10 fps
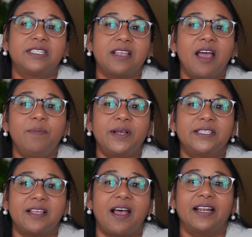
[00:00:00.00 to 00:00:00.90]

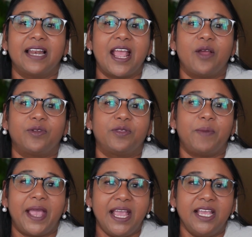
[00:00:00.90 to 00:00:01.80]
side-by-side layout of the
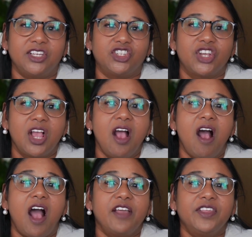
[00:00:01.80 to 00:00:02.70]
page.
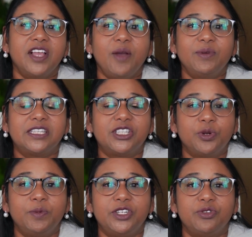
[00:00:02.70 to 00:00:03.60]
I think I would
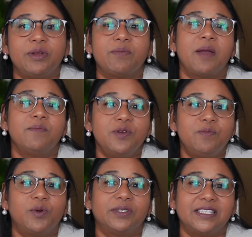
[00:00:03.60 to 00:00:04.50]
still be doing my
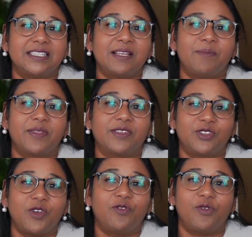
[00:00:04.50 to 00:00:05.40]
mood boards in some other
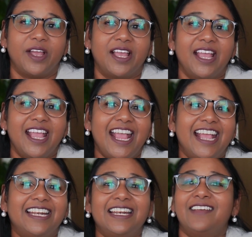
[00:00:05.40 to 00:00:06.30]
software.
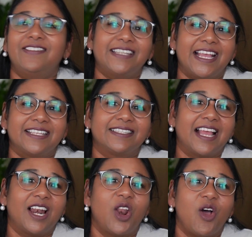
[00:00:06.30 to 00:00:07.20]
It never takes
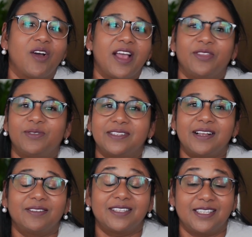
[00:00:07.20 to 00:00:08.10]
that long and the
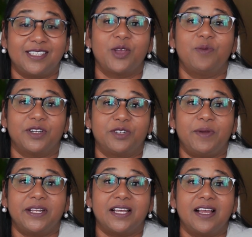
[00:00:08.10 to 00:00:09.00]
results are so much
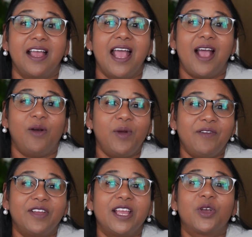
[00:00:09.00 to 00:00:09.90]
better.
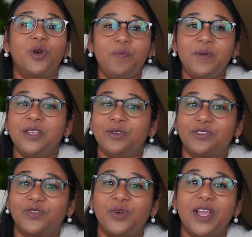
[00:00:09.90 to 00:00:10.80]
However, it could be
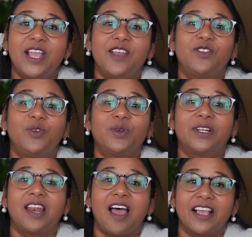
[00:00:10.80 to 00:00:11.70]
useful if you
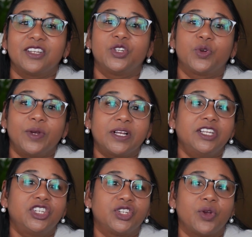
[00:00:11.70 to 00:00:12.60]
would like to
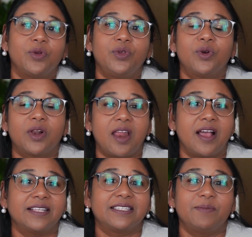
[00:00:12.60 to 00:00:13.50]
quickly show your
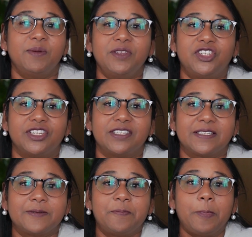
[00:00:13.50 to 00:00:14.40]
clients some
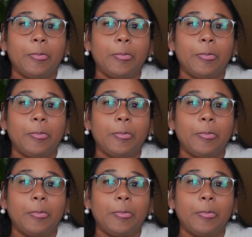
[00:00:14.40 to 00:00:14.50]
images.